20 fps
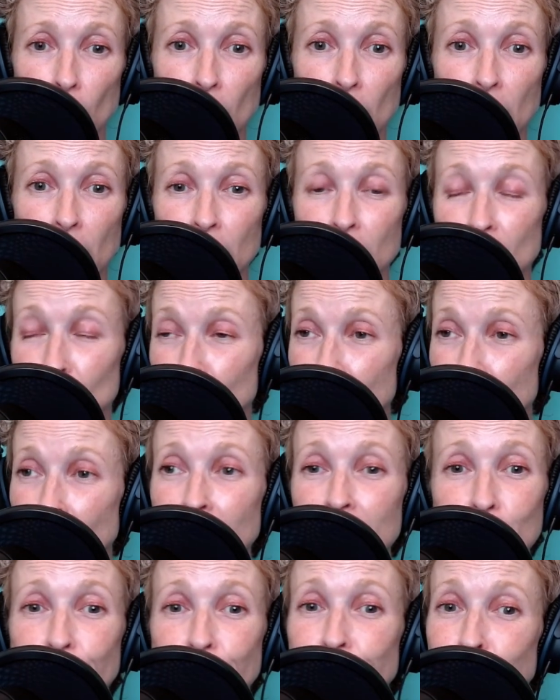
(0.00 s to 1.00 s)
there's
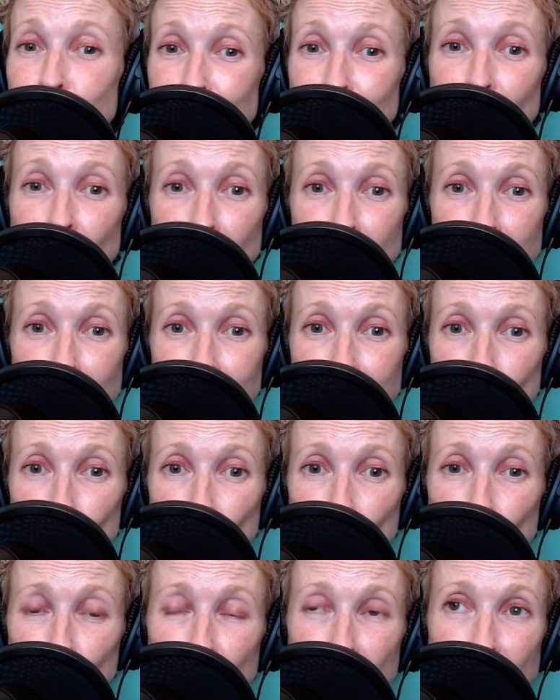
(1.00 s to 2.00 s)
tons of free content that
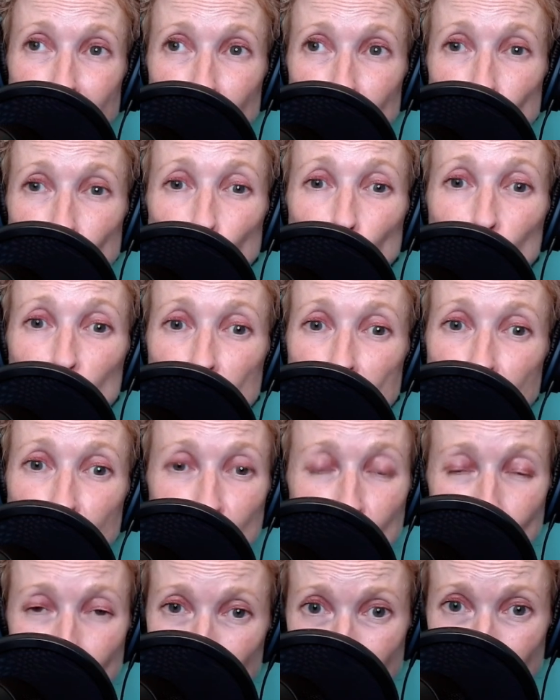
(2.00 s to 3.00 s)
we put out only
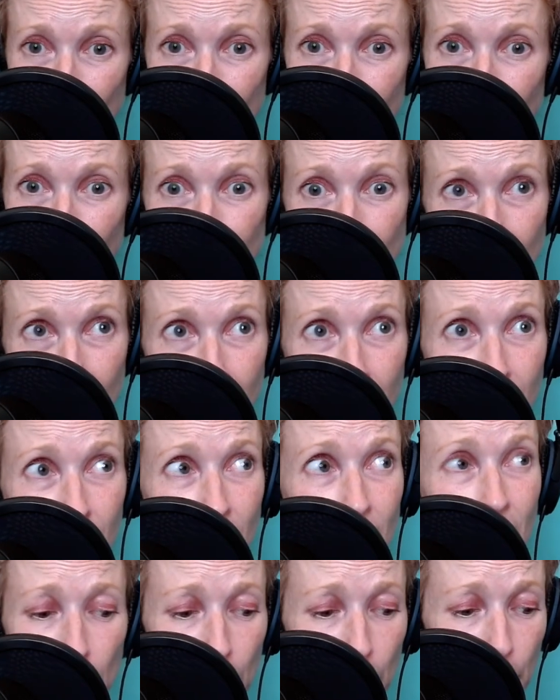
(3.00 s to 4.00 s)
to our mailing list,
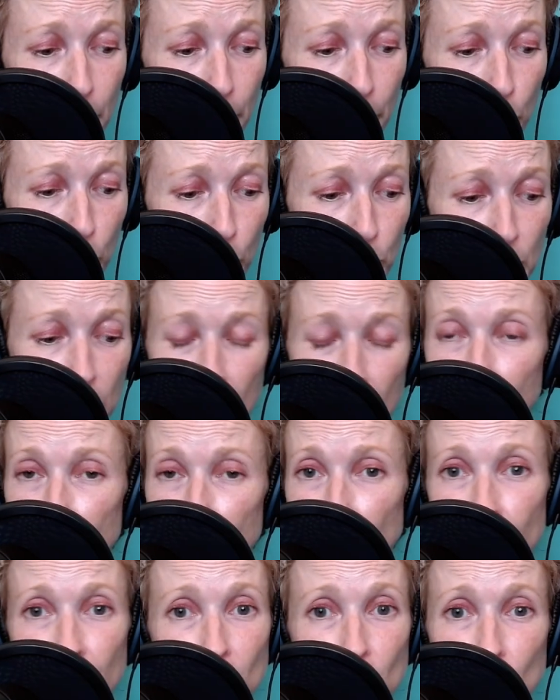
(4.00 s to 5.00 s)
which is
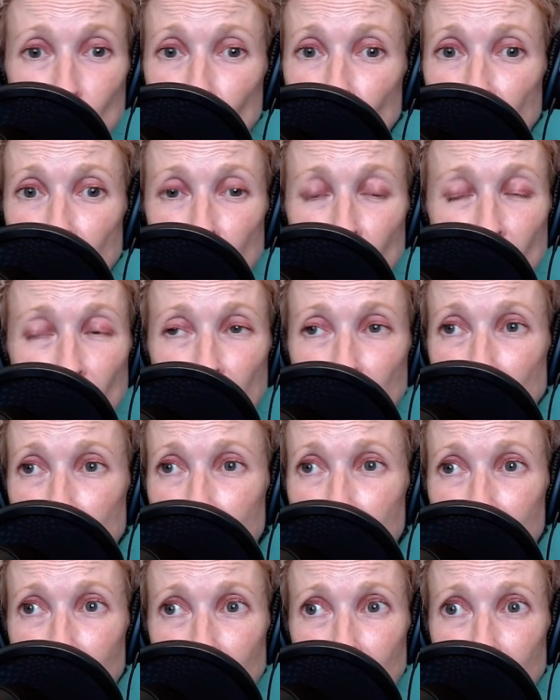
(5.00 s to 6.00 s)
stuff that you're not going to
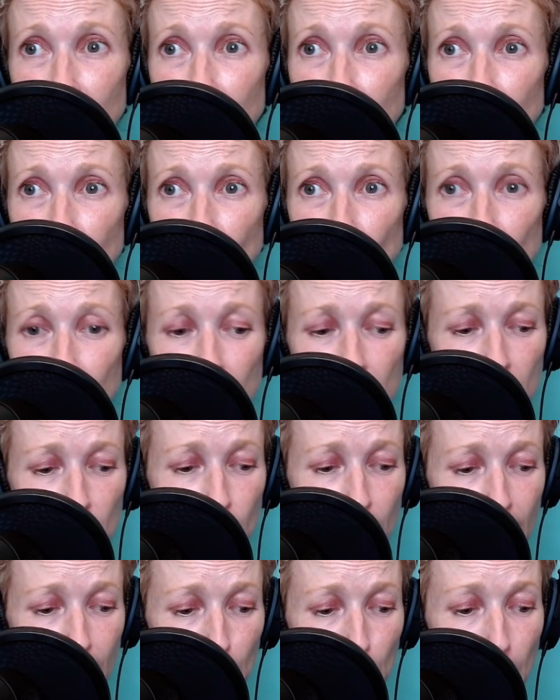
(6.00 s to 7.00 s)
see on
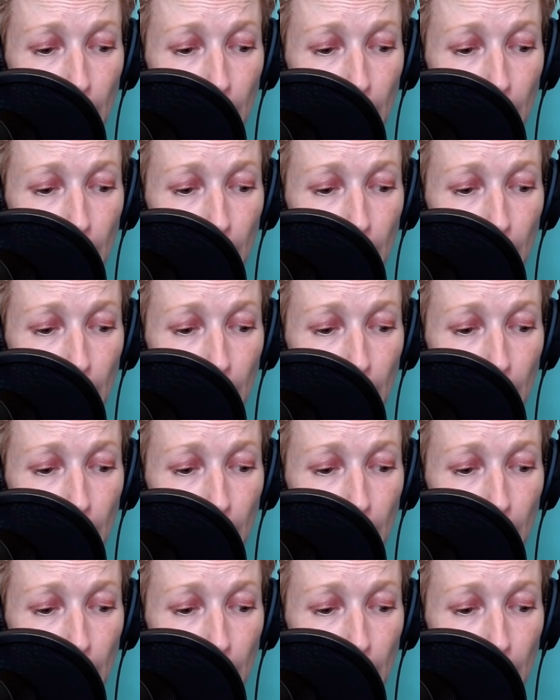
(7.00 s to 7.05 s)
Instagram.